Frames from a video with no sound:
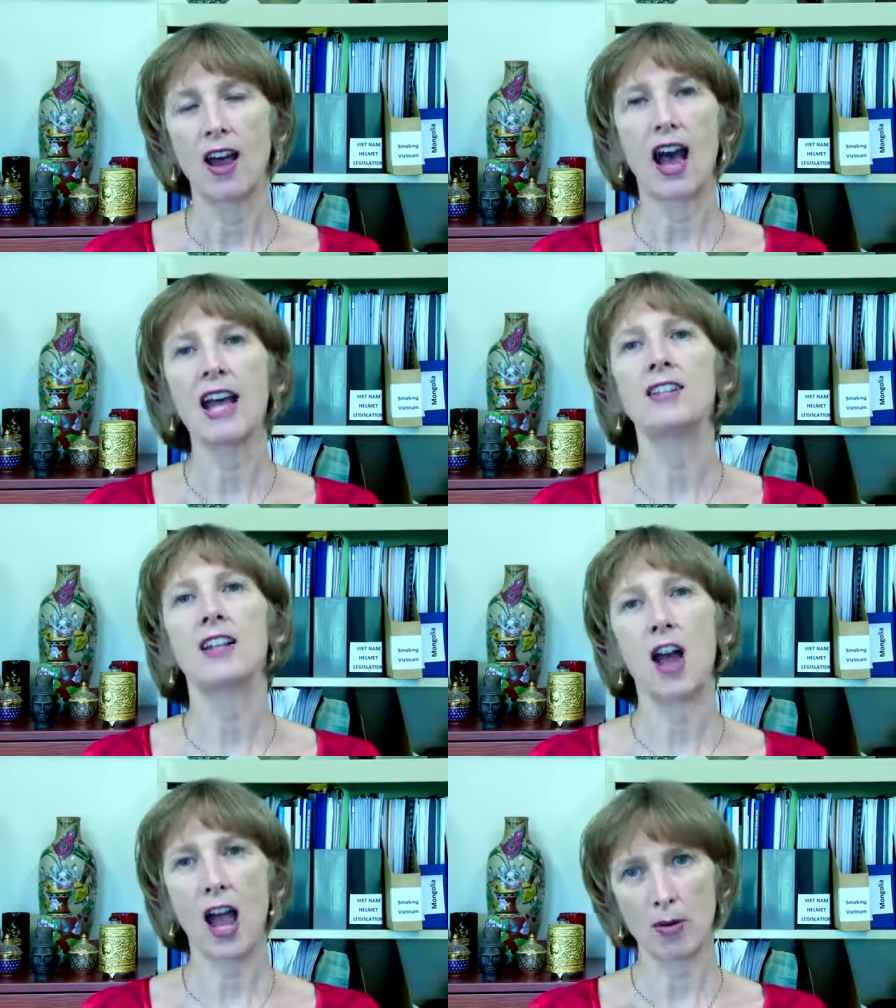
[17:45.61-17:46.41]

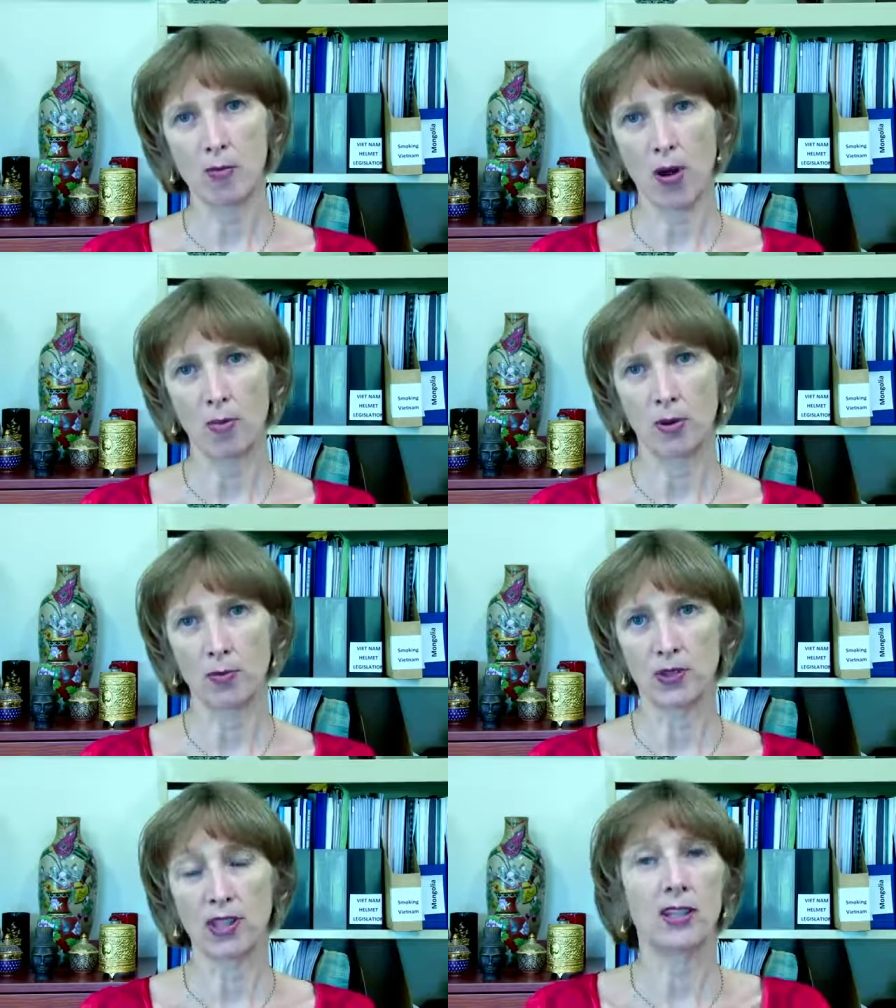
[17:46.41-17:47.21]
underlying
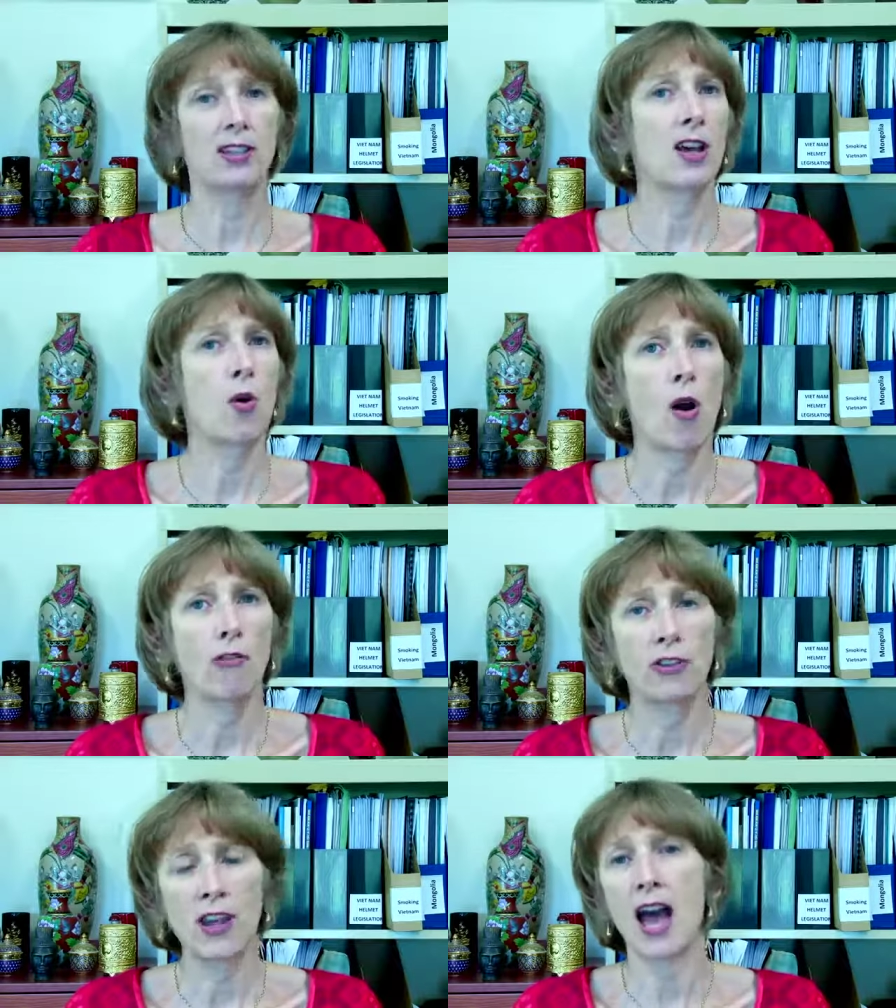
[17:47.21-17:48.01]
problems that are so
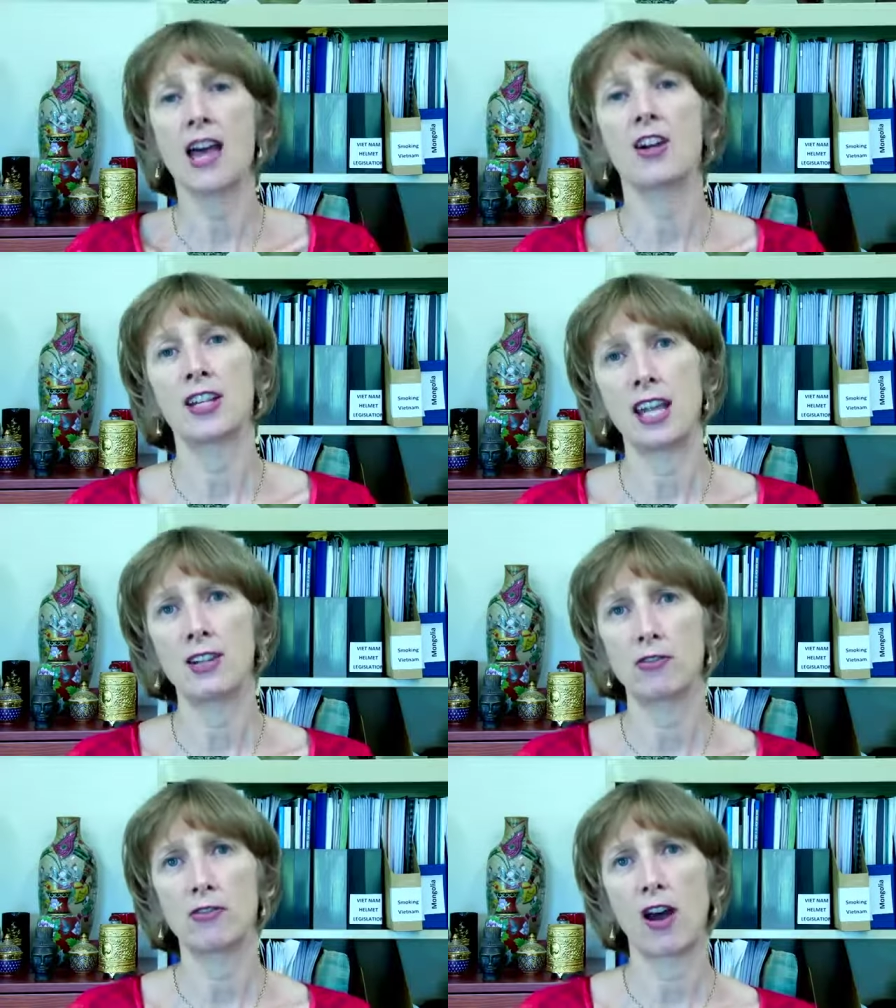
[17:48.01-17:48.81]
often
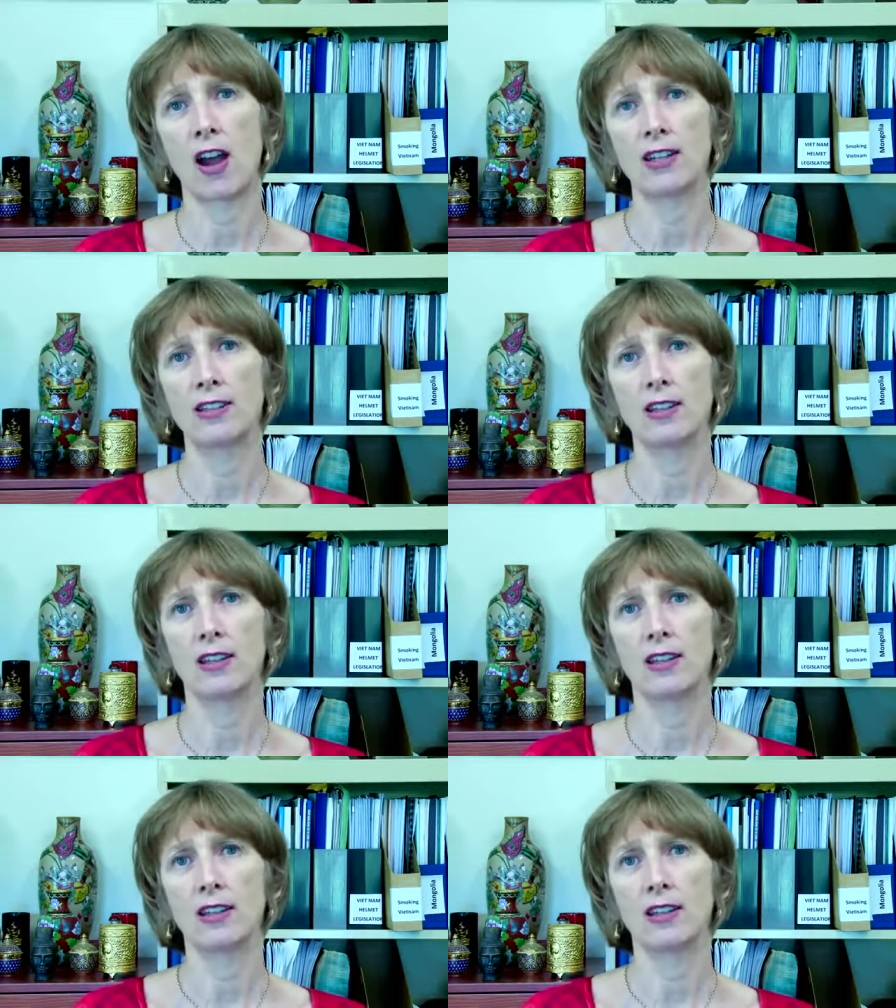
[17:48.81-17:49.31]
unidentified.